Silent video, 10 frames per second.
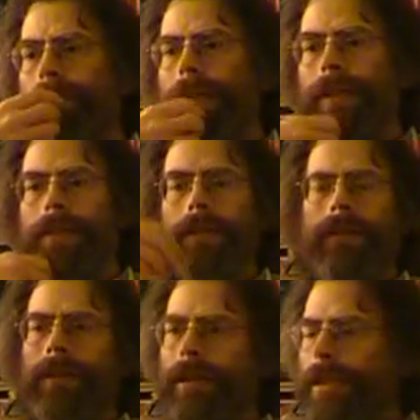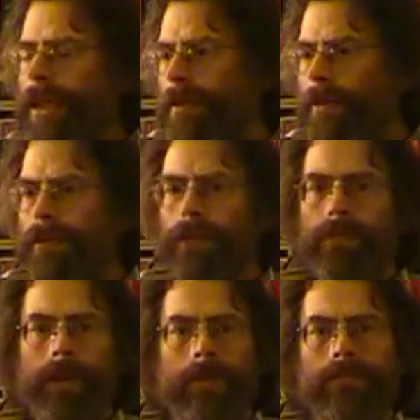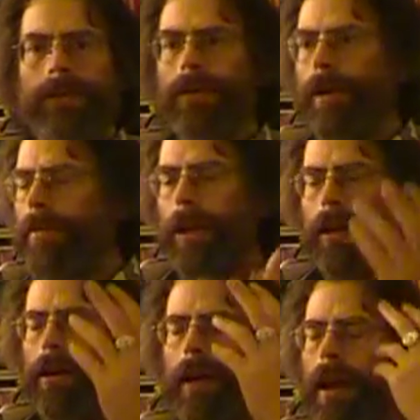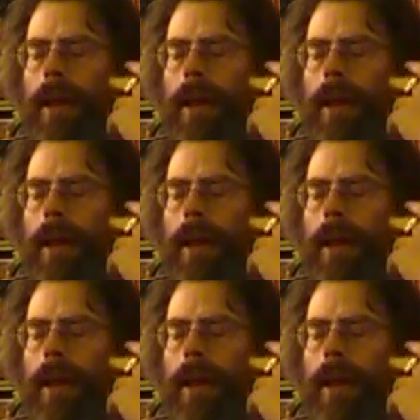because you can save a few pips or something and you,